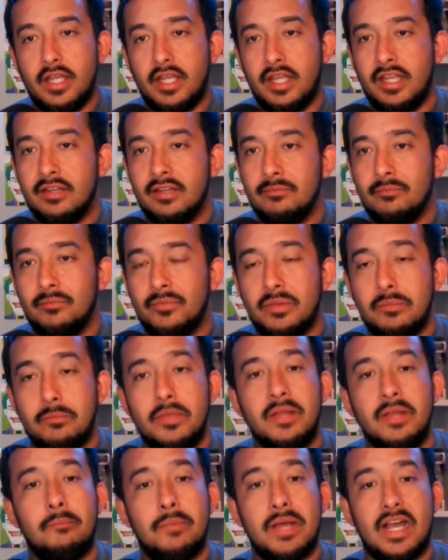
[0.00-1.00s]
in
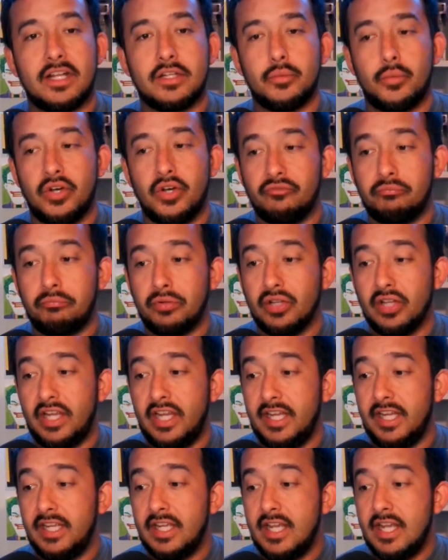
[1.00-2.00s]
Pac-12
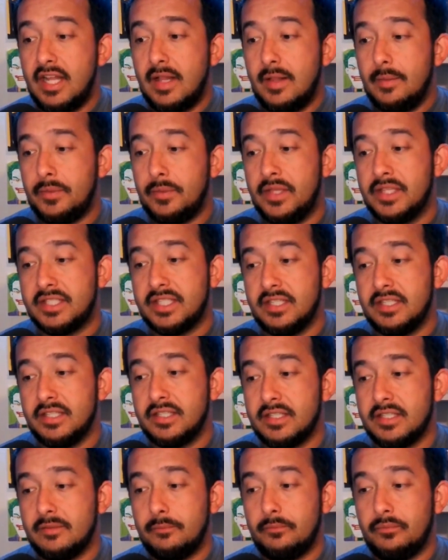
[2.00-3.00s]
play. This
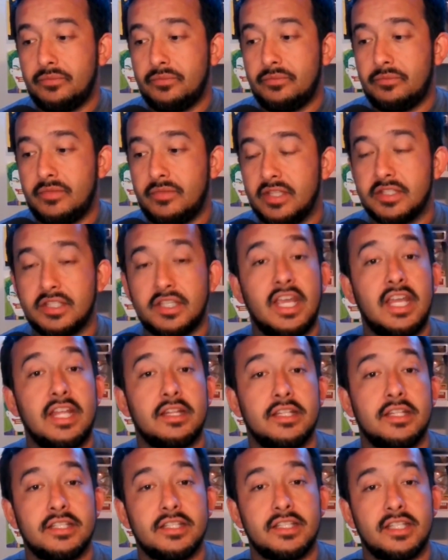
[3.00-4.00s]
is a
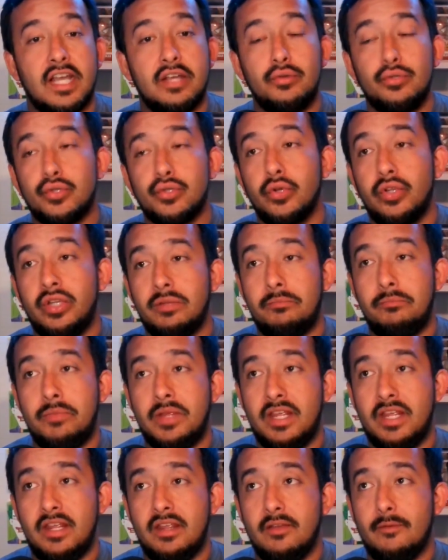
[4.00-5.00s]
guy who's going to
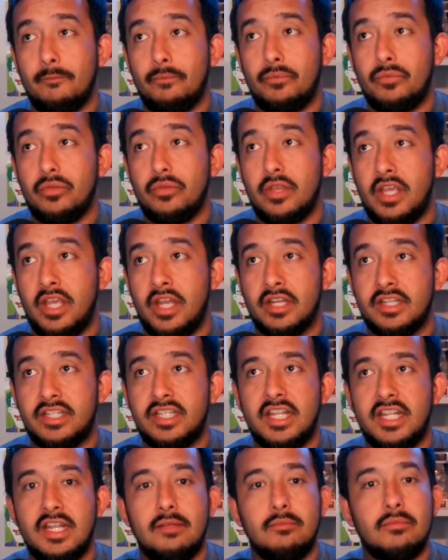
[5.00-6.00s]
be in a
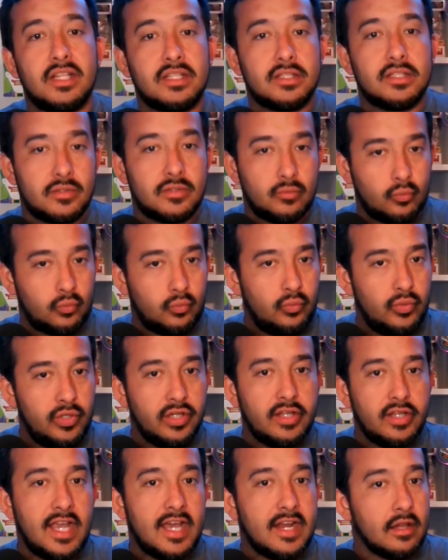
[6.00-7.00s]
team that's
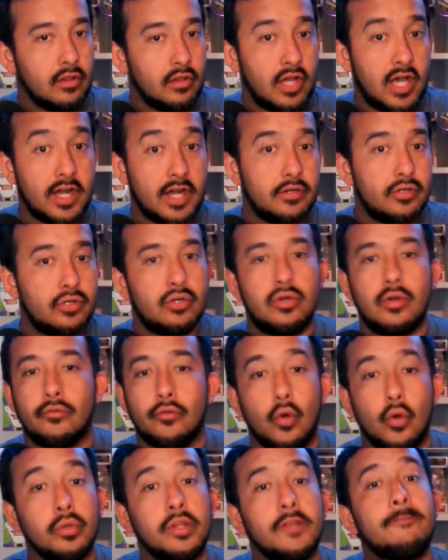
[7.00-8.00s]
really had a lot of
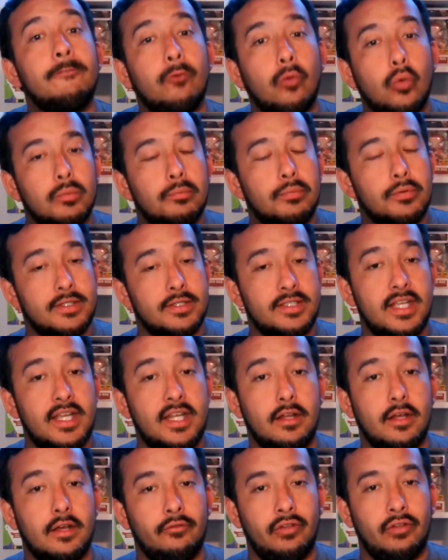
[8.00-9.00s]
turnover. Only
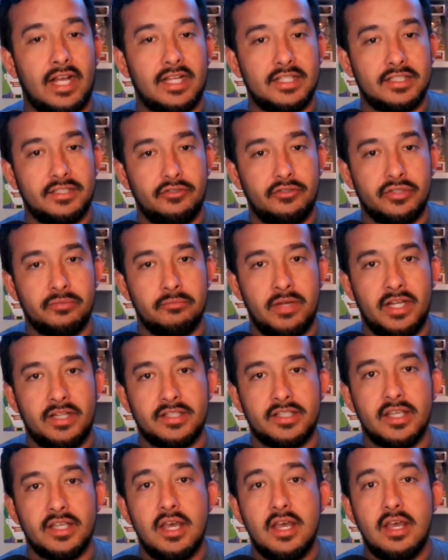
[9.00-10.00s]
4% of last year's
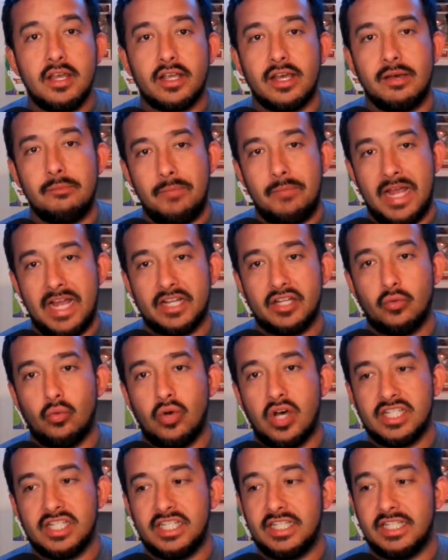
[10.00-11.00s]
minutes come back to
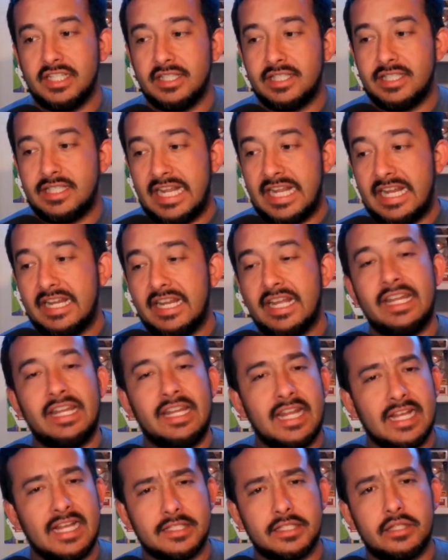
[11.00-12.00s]
Washington State.
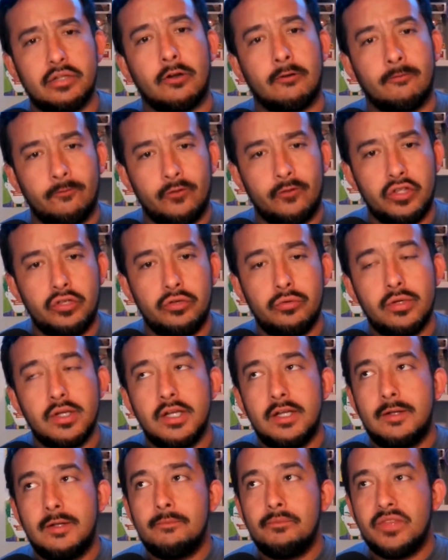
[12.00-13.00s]
And yes, there are a few
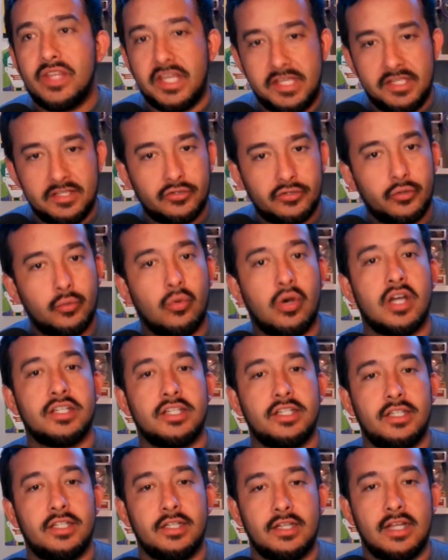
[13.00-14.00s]
Eastern
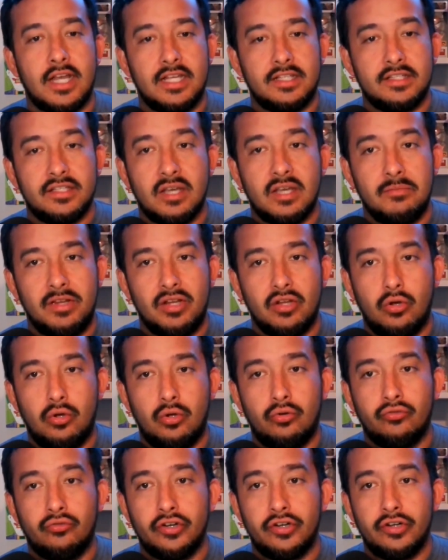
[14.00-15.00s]
Washington guys coming
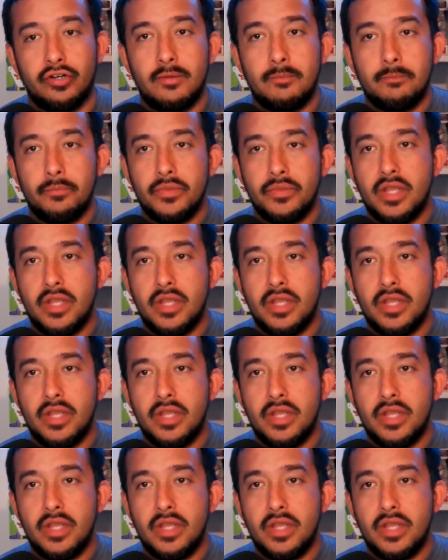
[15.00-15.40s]
over